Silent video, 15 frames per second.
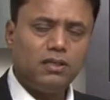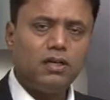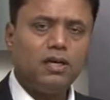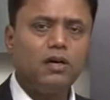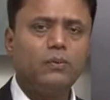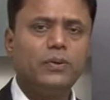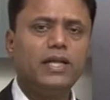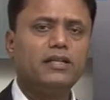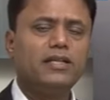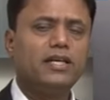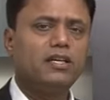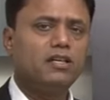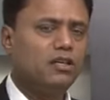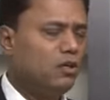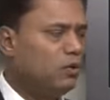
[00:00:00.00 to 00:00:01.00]
how well they
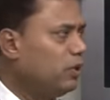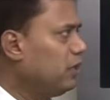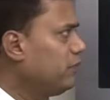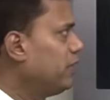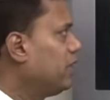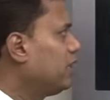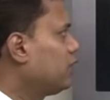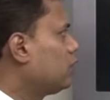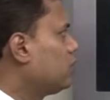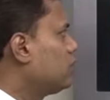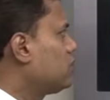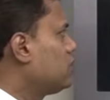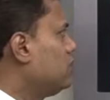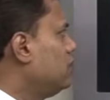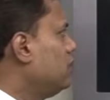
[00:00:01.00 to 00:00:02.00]
are doing well
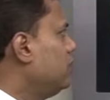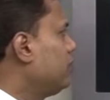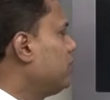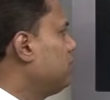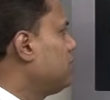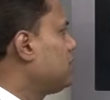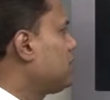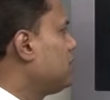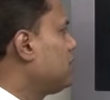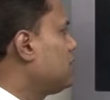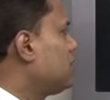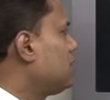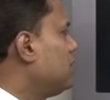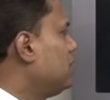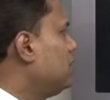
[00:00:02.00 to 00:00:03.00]
across the different
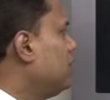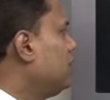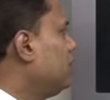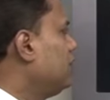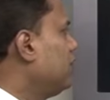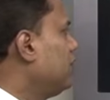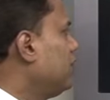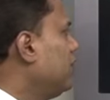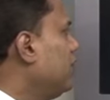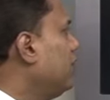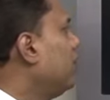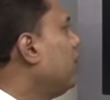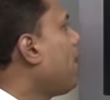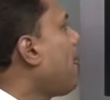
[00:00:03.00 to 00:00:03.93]
businesses that they are in.